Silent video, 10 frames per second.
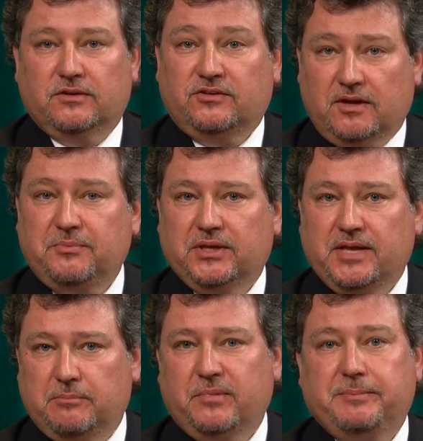something
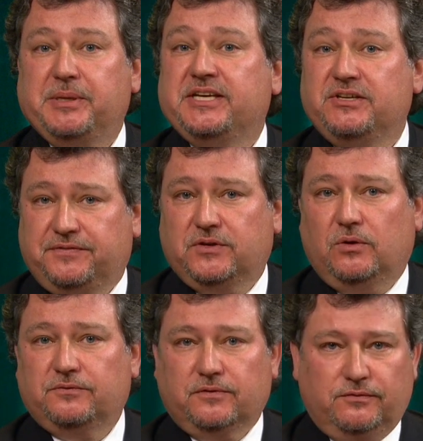that might be
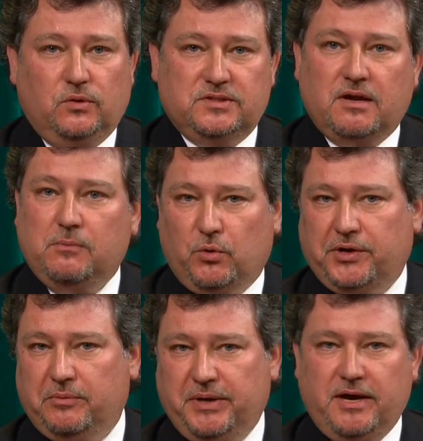difficult for full time
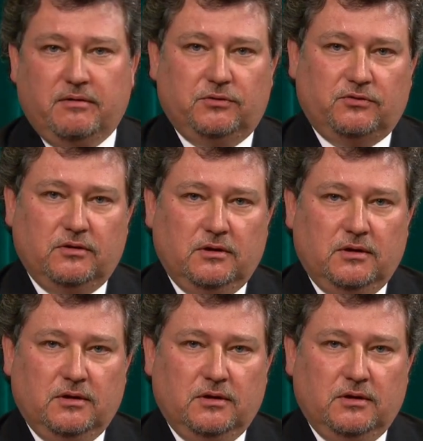working parents.